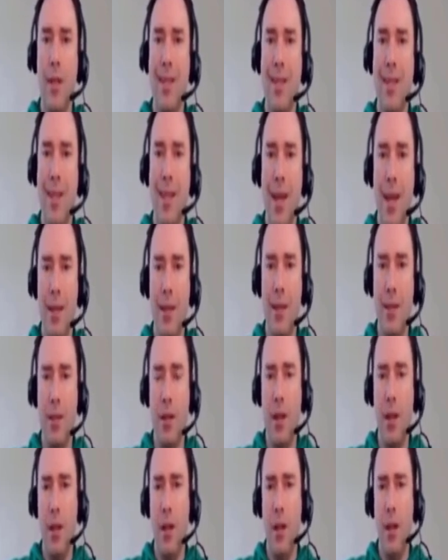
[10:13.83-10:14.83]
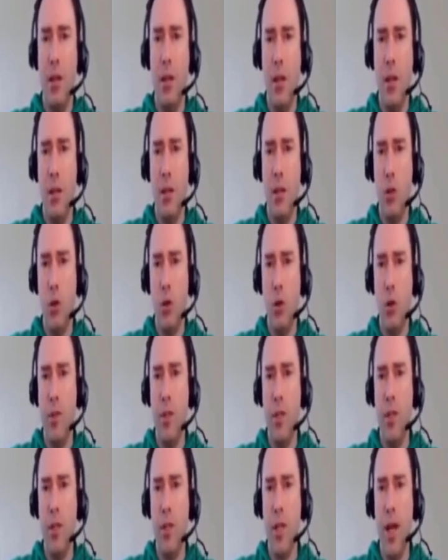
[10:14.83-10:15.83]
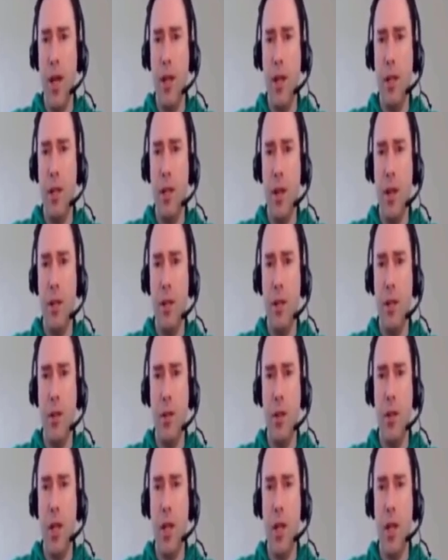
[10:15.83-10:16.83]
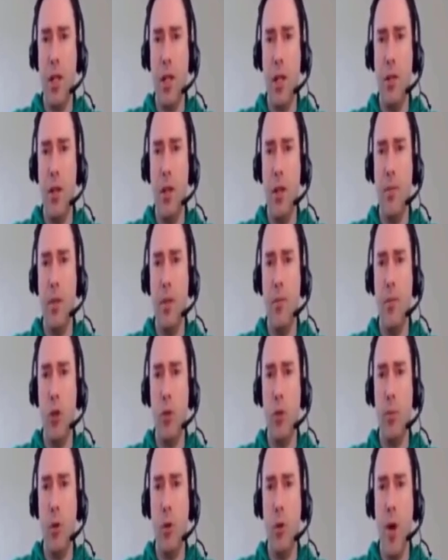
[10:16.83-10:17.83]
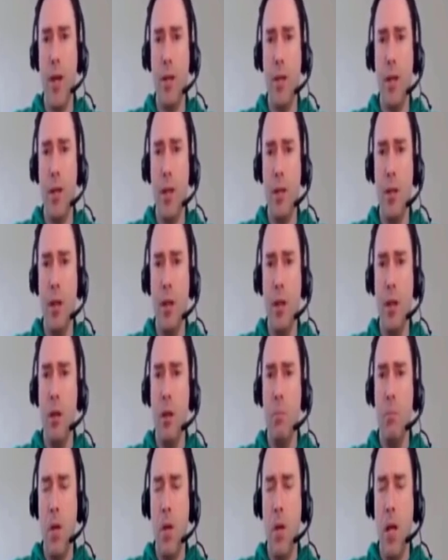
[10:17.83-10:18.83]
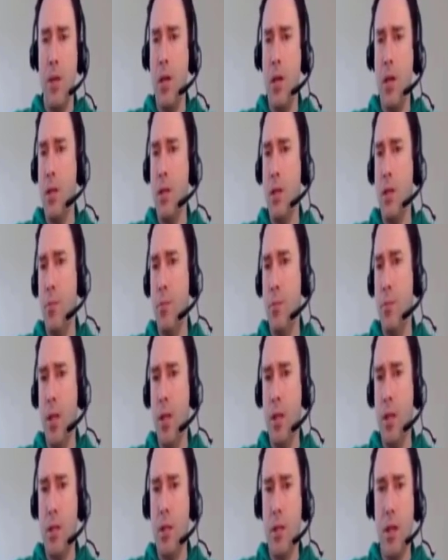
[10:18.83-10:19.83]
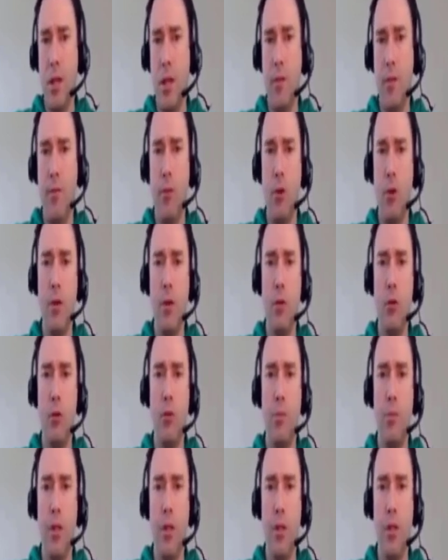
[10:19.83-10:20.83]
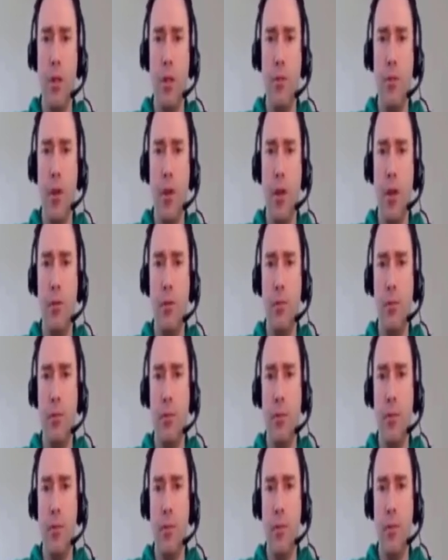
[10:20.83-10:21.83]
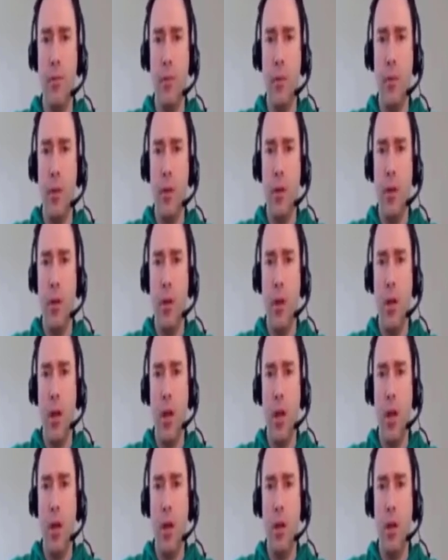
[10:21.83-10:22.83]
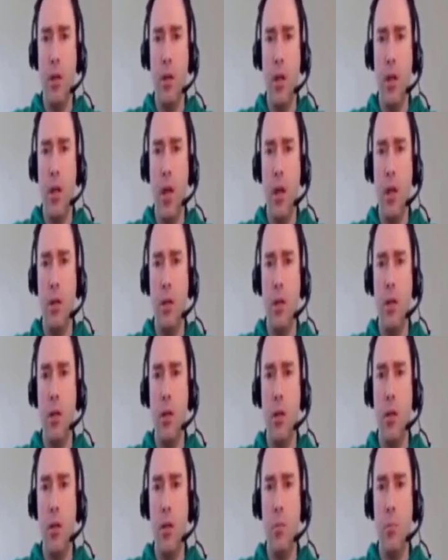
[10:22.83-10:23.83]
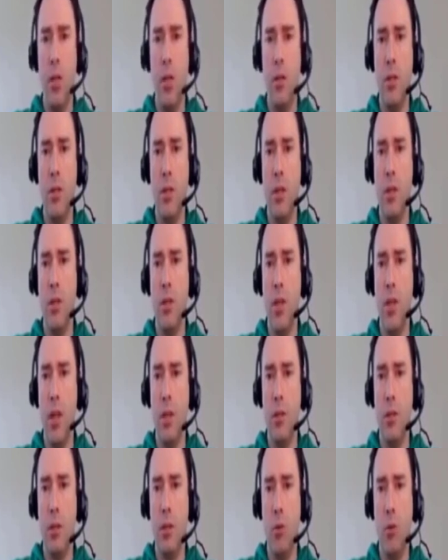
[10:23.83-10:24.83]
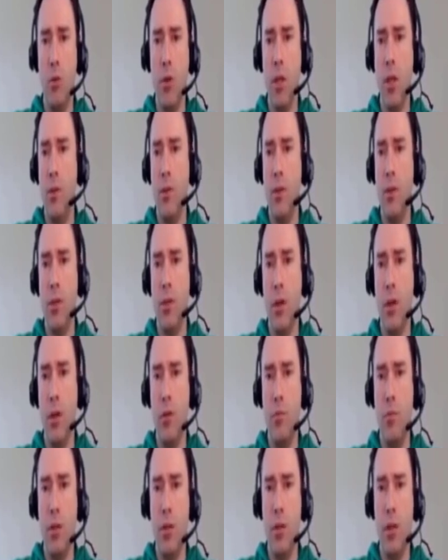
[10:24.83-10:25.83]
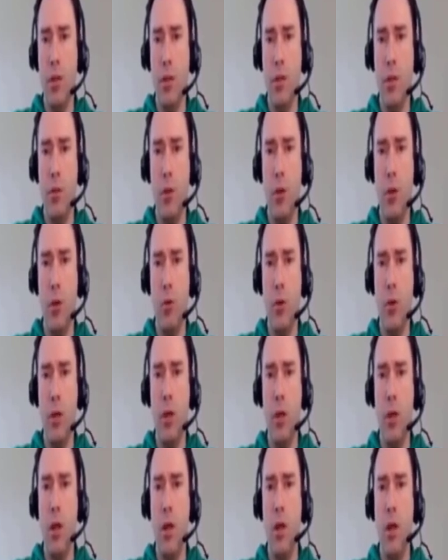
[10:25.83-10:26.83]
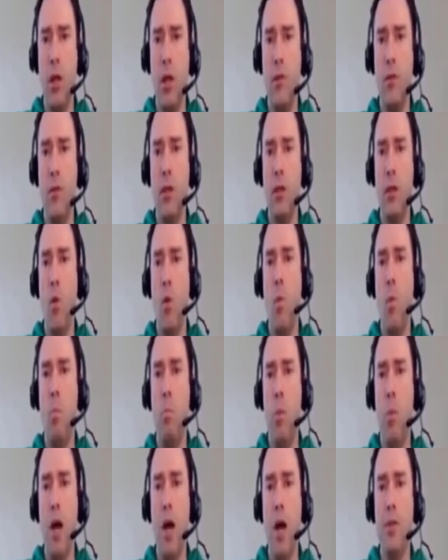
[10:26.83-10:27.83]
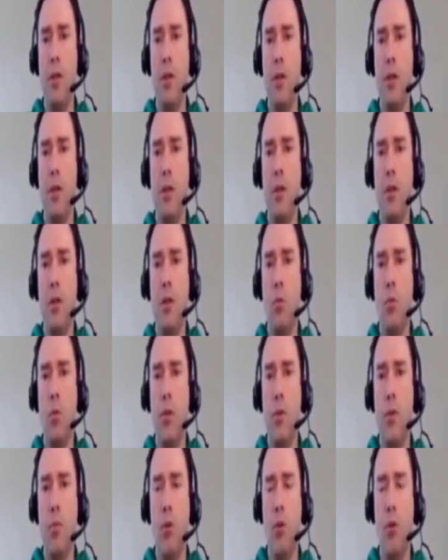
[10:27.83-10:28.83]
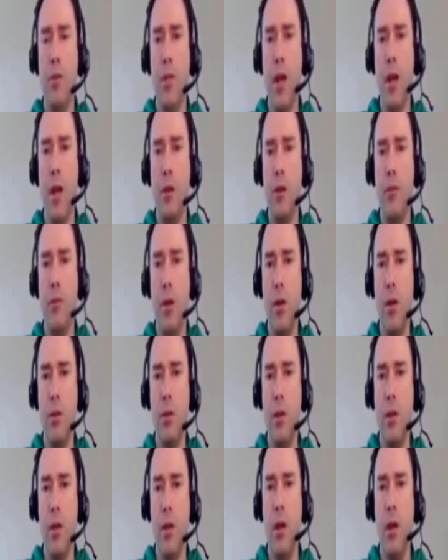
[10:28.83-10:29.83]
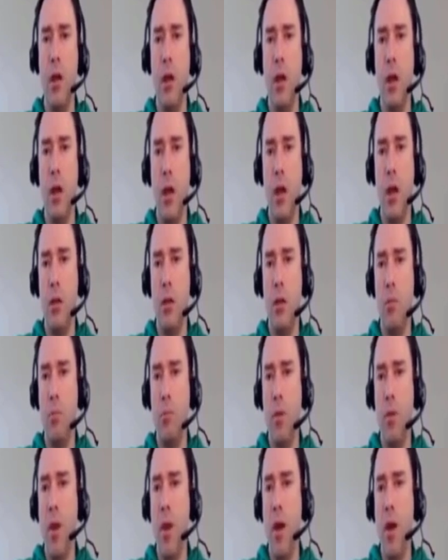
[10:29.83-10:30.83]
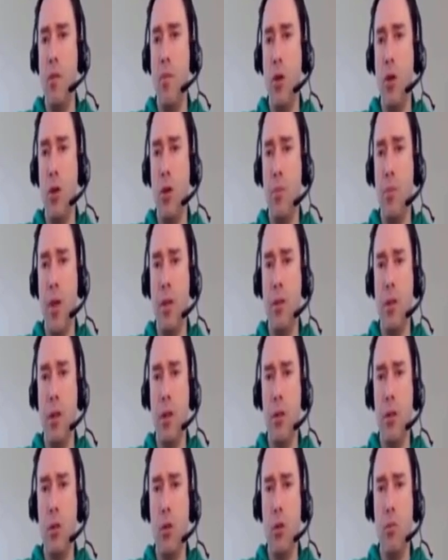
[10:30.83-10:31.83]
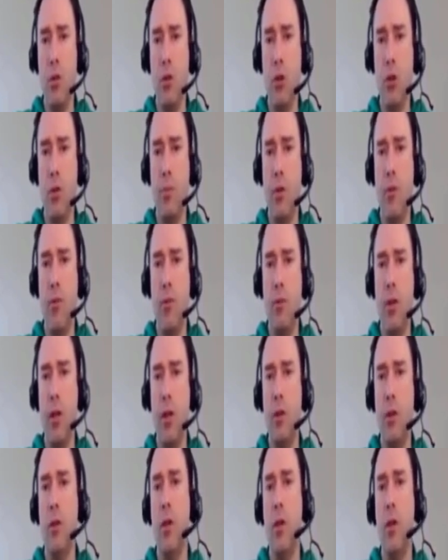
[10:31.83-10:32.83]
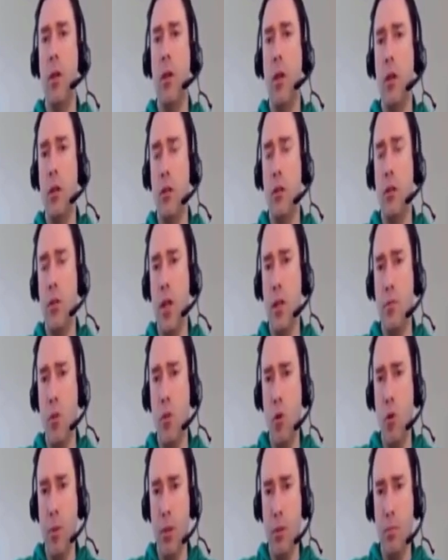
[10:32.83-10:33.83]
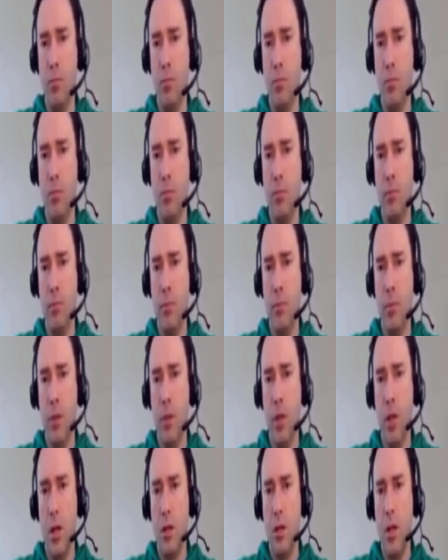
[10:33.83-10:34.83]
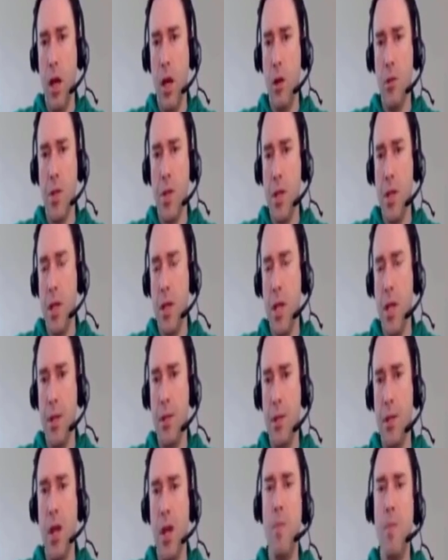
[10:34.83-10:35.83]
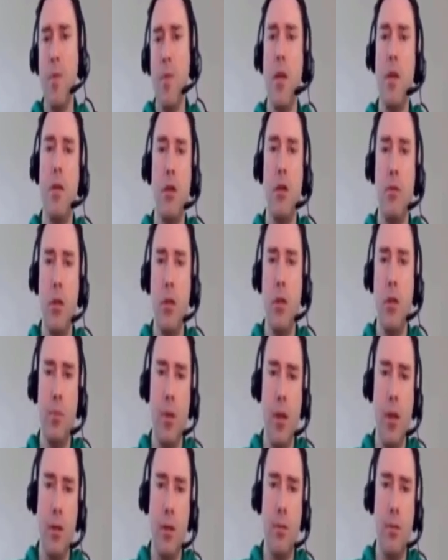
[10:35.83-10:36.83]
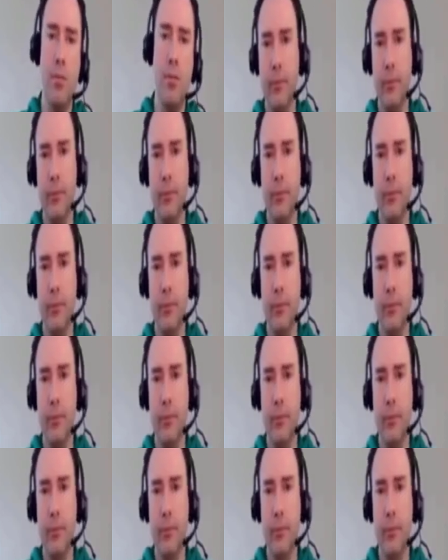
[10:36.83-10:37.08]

In that case, they sort of decided that they're not going to develop the bishop quite yet. I think it's completely safe for us to play c5. And again, b6 next, or you can even start with b6 if you don't want to even bother with the pawn sacrifice, and prepare bishop a6 or bishop f5 at the right moment. And I don't think he can stop either of these plans.